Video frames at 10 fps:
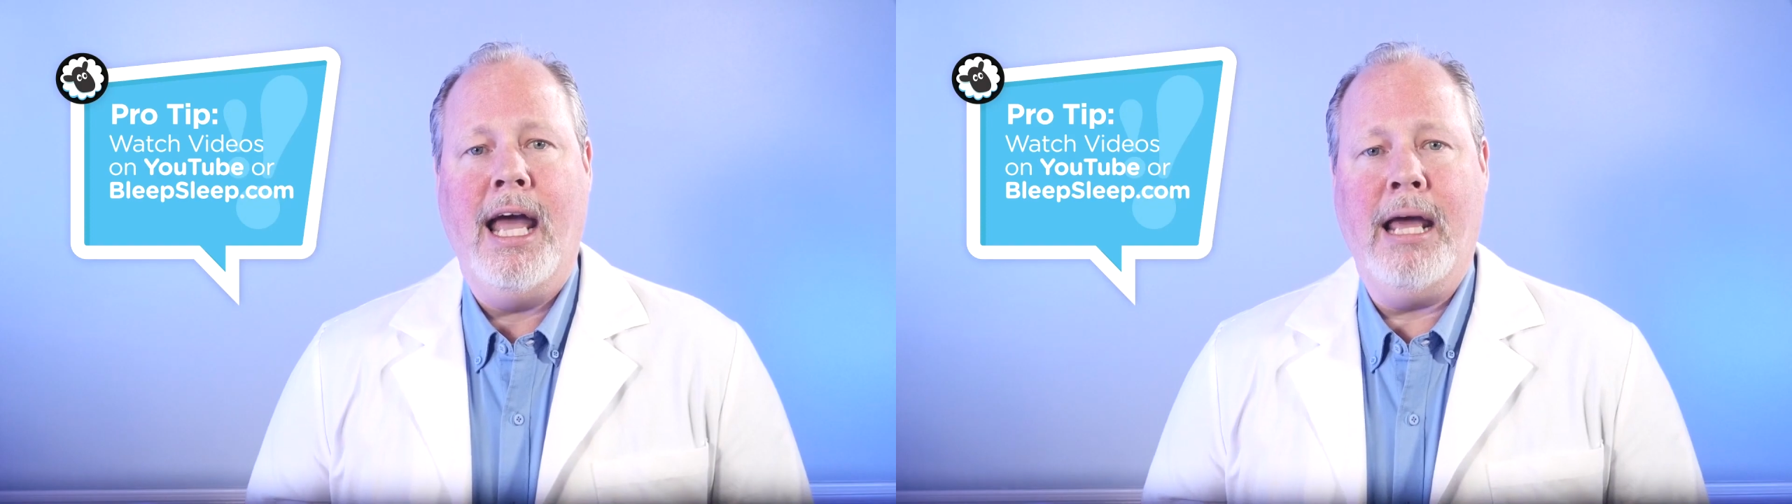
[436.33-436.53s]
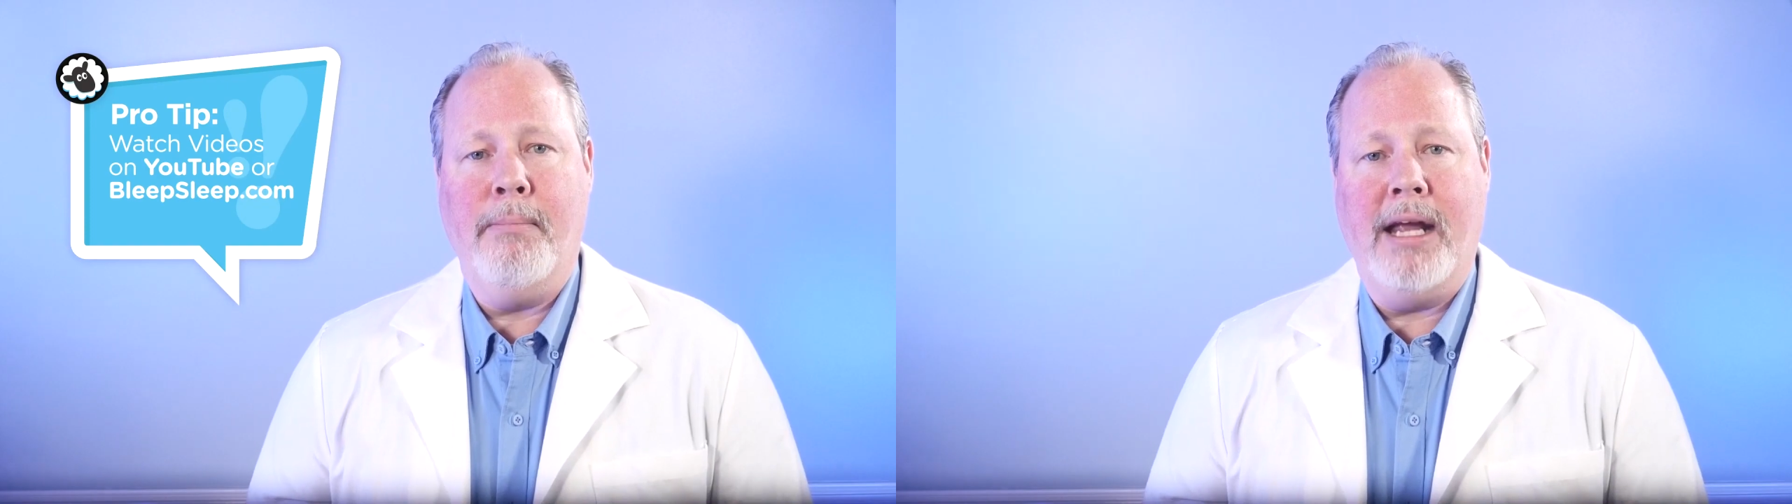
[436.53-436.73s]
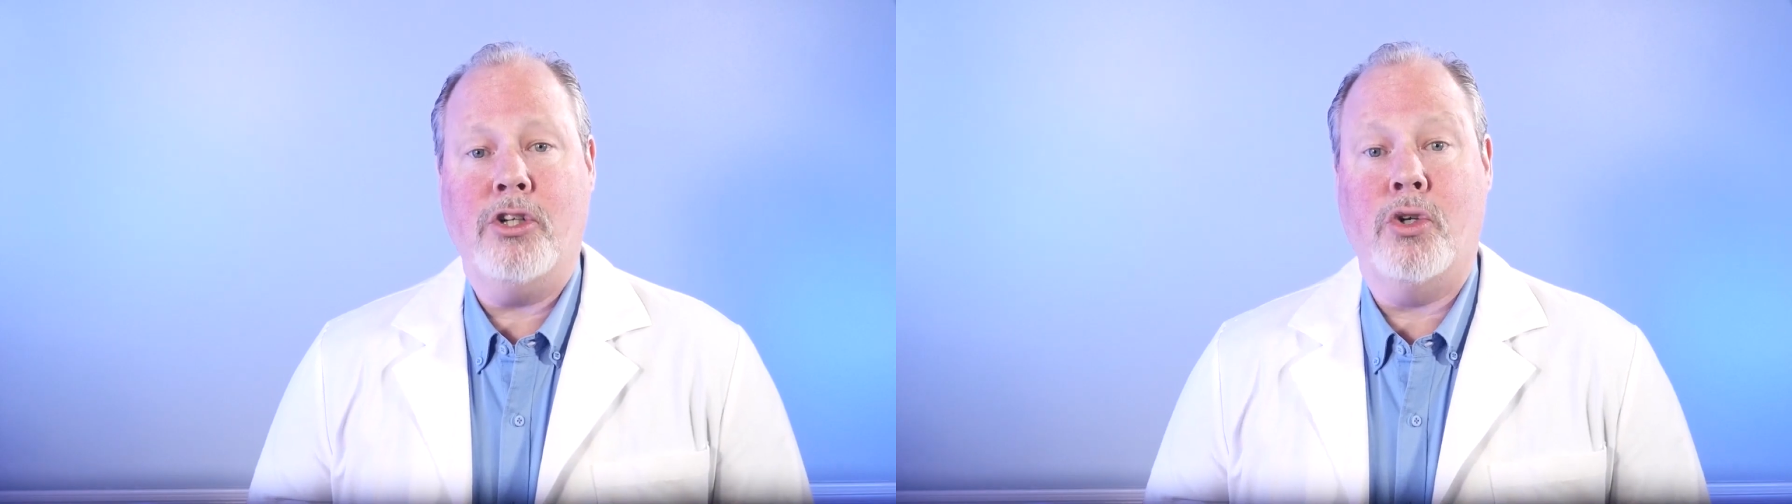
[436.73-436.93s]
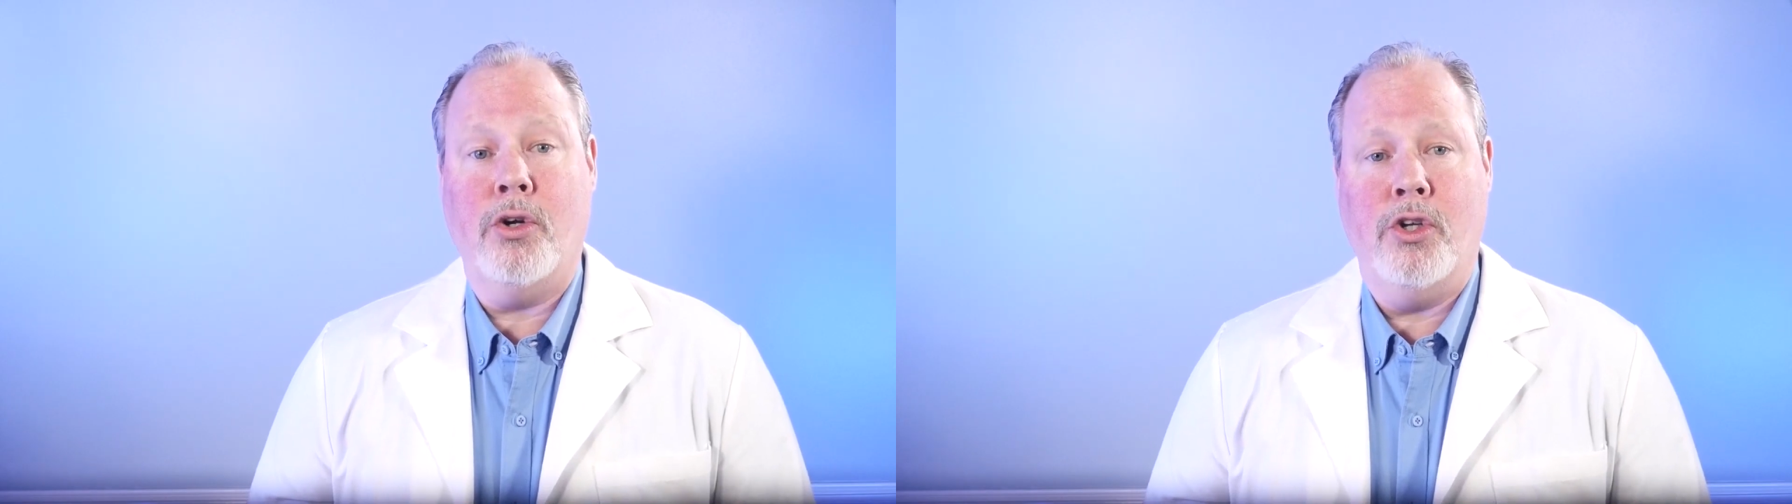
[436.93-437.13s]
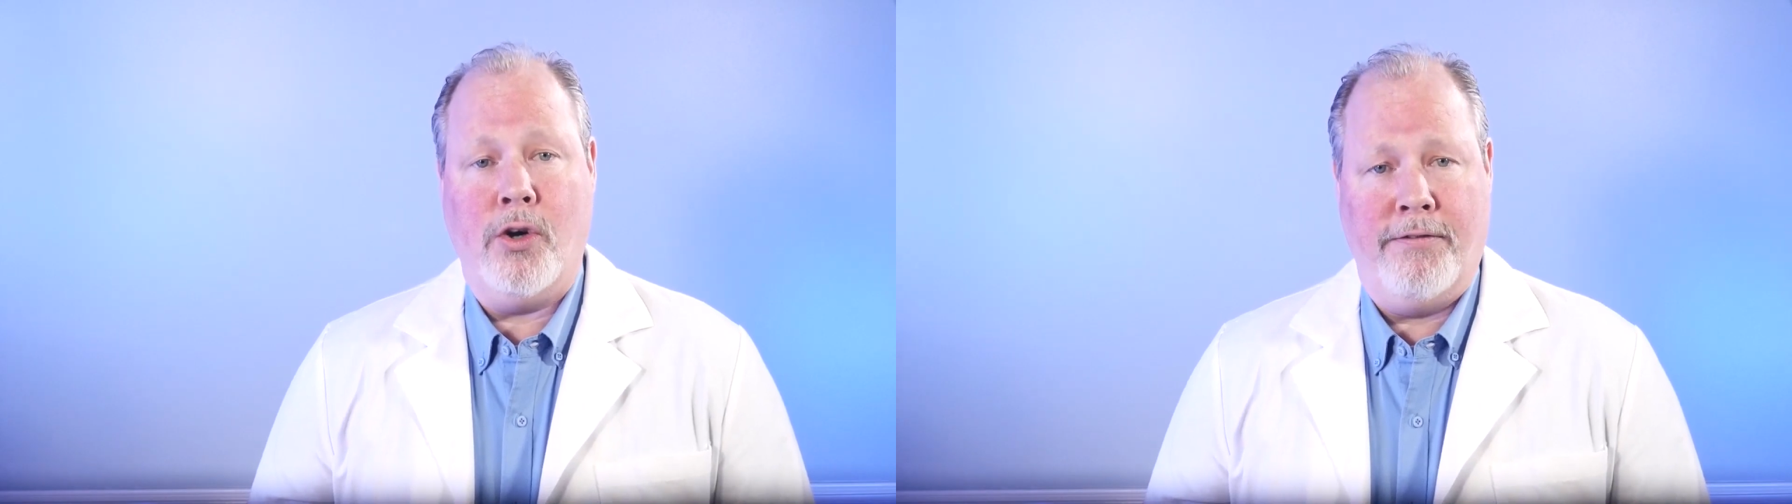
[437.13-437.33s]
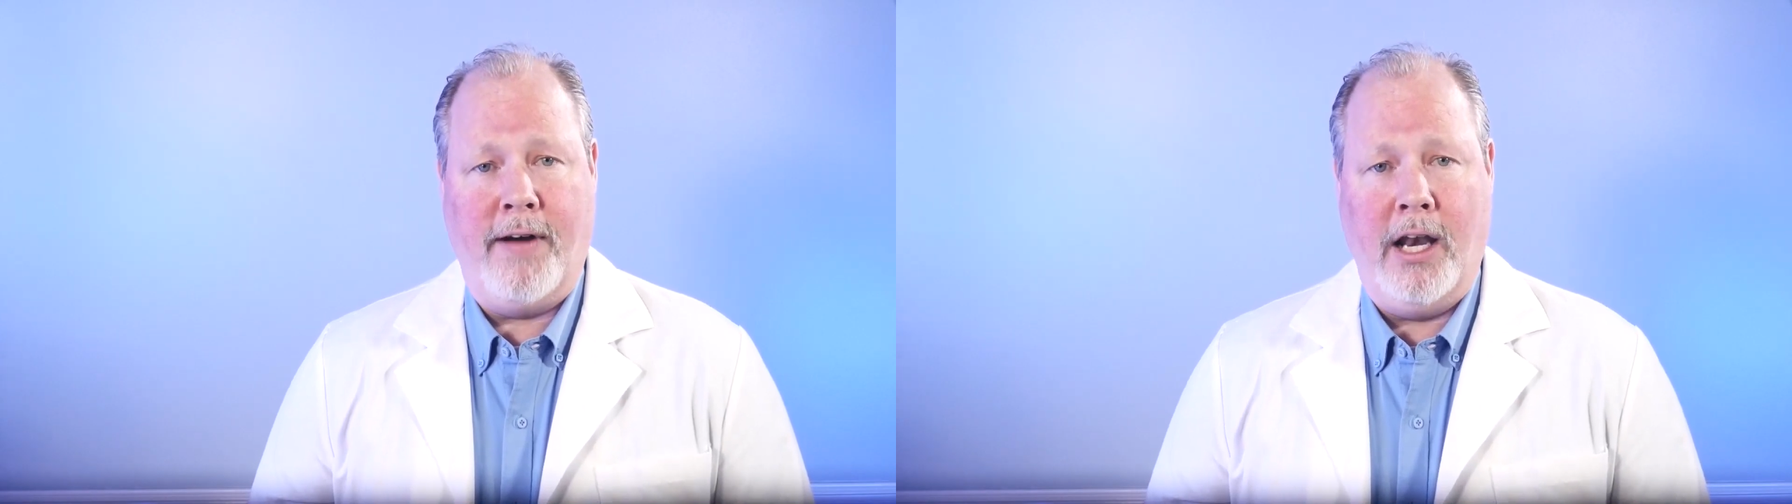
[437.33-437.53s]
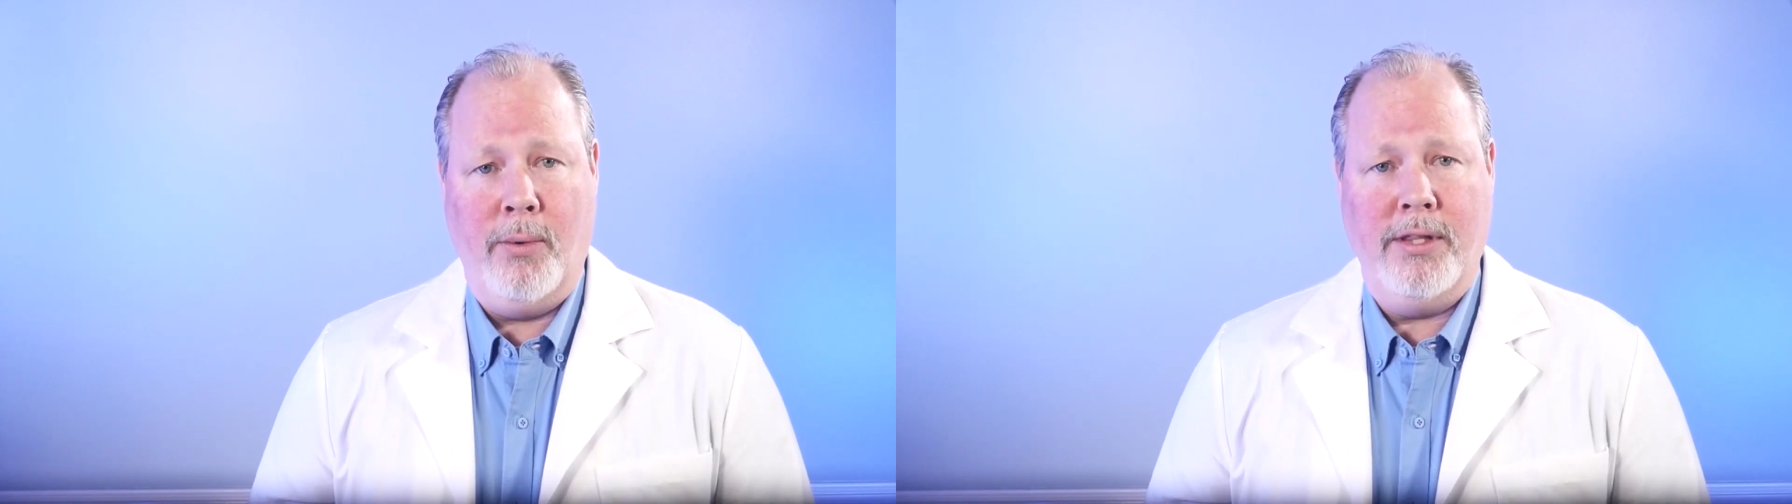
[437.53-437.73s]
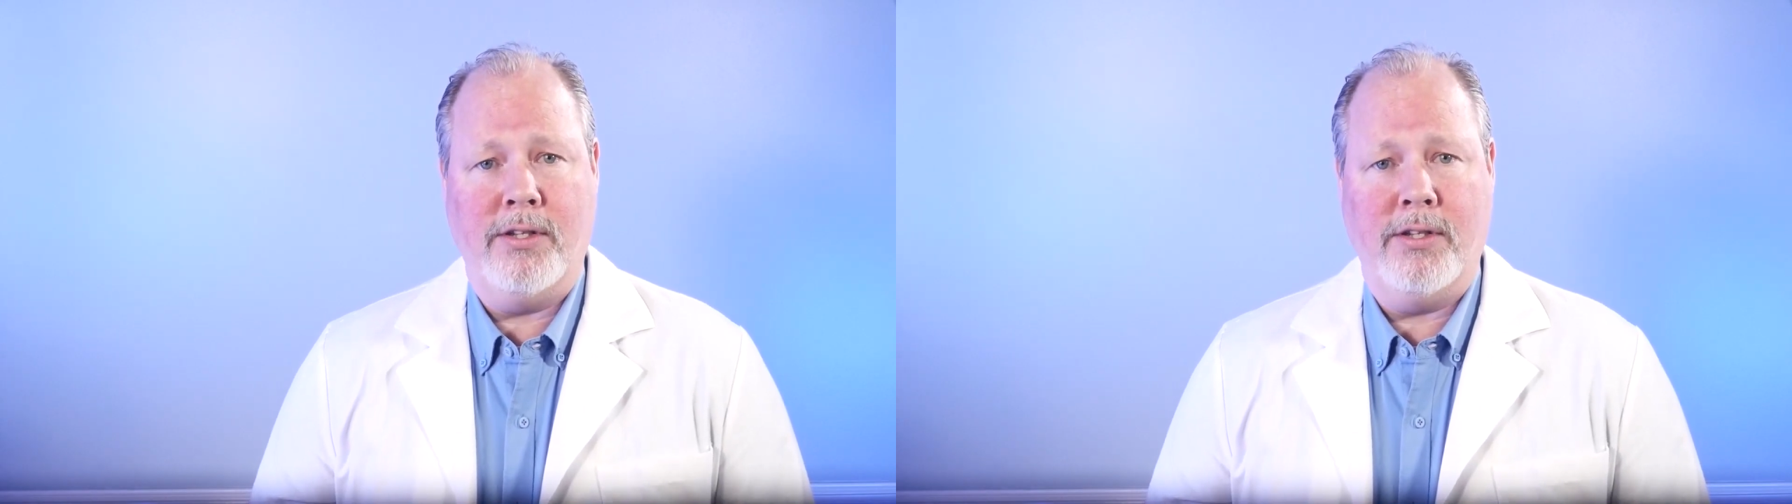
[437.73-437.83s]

and make sure you're following